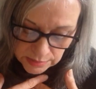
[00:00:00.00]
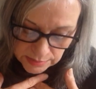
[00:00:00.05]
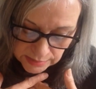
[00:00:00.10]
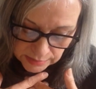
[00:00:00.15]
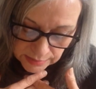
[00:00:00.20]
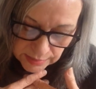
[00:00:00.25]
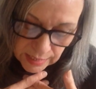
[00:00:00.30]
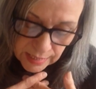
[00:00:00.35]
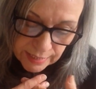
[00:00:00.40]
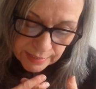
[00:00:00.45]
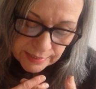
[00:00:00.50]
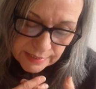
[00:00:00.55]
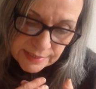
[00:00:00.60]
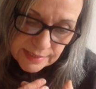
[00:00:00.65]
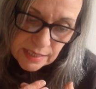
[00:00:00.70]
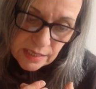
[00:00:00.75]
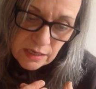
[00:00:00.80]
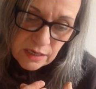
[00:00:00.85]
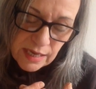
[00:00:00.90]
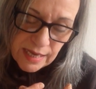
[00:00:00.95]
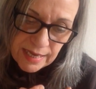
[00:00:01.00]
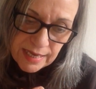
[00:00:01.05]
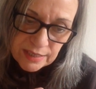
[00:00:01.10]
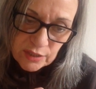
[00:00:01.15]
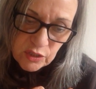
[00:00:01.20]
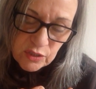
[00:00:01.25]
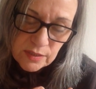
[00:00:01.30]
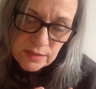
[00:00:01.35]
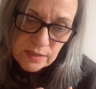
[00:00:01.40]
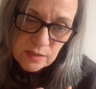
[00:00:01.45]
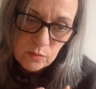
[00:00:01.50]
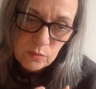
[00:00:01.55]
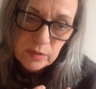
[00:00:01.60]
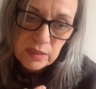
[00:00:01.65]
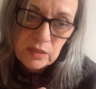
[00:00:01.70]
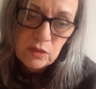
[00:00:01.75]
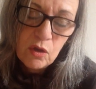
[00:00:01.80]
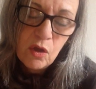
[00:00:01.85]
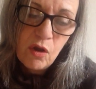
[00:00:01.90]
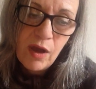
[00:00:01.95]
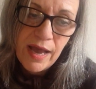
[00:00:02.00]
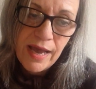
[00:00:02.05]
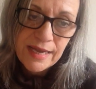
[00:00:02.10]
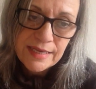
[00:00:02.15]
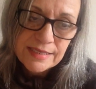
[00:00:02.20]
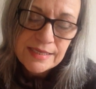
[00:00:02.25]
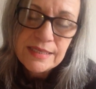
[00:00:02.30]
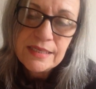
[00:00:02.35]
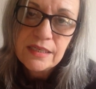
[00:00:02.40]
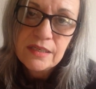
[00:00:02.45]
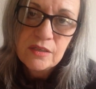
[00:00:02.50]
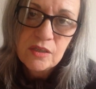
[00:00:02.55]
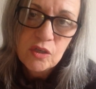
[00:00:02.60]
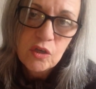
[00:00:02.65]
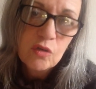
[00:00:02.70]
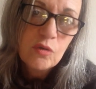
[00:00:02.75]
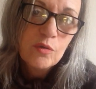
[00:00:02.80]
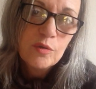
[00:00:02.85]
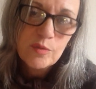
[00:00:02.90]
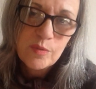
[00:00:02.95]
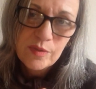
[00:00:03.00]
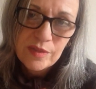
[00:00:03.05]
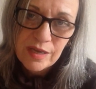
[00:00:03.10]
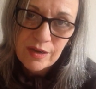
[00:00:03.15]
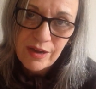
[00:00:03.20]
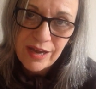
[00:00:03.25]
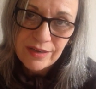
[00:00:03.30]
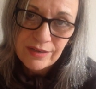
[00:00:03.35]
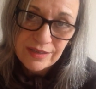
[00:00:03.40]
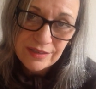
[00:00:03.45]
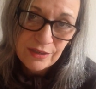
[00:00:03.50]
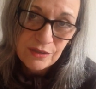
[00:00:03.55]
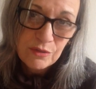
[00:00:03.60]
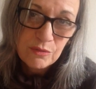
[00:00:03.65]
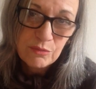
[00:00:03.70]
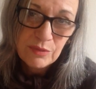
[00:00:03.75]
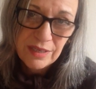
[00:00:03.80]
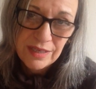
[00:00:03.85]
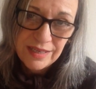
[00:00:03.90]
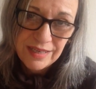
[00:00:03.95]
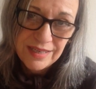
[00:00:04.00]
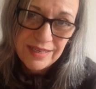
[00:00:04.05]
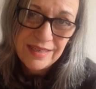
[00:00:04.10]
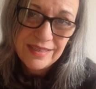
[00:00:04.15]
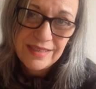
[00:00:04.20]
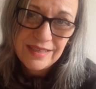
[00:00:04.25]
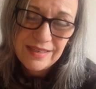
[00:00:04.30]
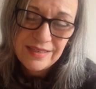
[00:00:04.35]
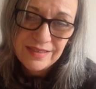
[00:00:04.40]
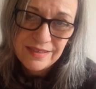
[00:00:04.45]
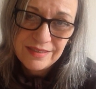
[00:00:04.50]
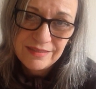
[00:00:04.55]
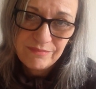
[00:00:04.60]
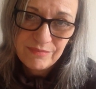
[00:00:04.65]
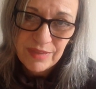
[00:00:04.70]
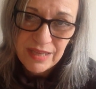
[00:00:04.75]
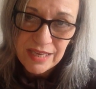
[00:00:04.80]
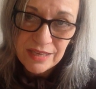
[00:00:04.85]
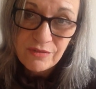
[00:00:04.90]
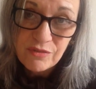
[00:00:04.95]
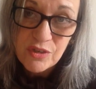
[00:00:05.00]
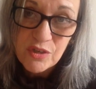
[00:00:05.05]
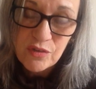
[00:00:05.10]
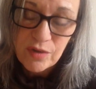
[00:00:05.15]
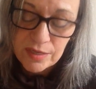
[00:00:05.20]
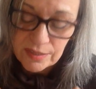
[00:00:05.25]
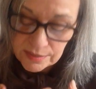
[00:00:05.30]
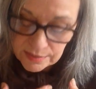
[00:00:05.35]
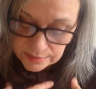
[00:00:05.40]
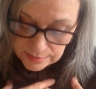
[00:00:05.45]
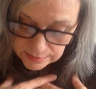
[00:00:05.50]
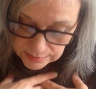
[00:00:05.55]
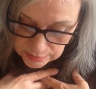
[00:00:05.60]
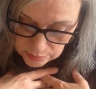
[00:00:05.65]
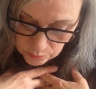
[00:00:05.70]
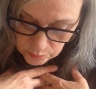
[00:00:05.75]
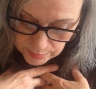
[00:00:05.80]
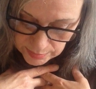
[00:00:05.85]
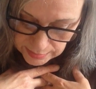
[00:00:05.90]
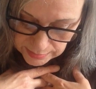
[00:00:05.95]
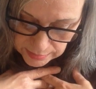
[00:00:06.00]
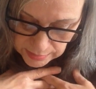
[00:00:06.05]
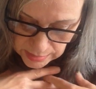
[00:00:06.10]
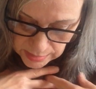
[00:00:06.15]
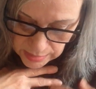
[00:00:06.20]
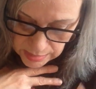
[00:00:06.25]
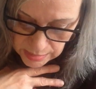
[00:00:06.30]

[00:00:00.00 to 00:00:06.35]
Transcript: to guide our actions, that we're not acting in accord with our own higher interests in a way.